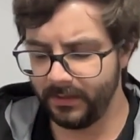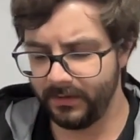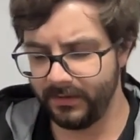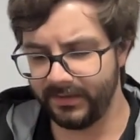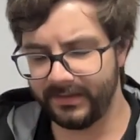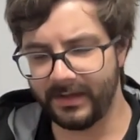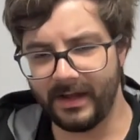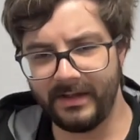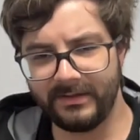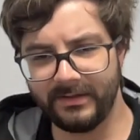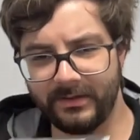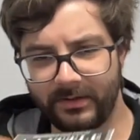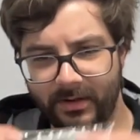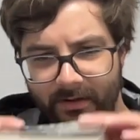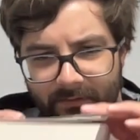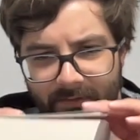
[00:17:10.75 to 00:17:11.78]
The size of
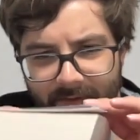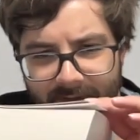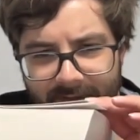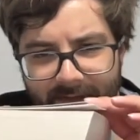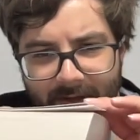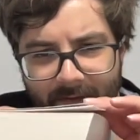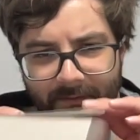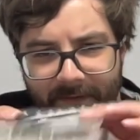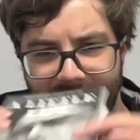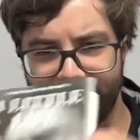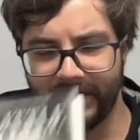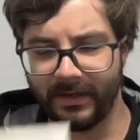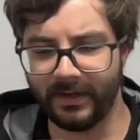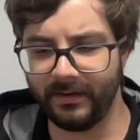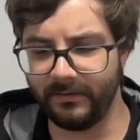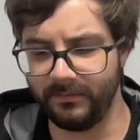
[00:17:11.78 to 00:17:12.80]
the novel itself is
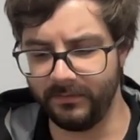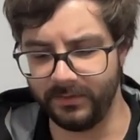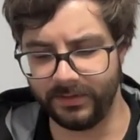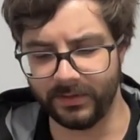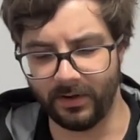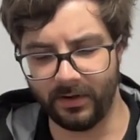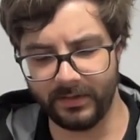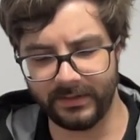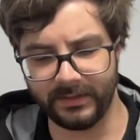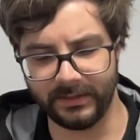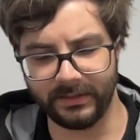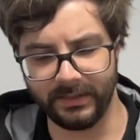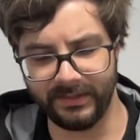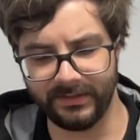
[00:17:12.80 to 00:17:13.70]
not daunting.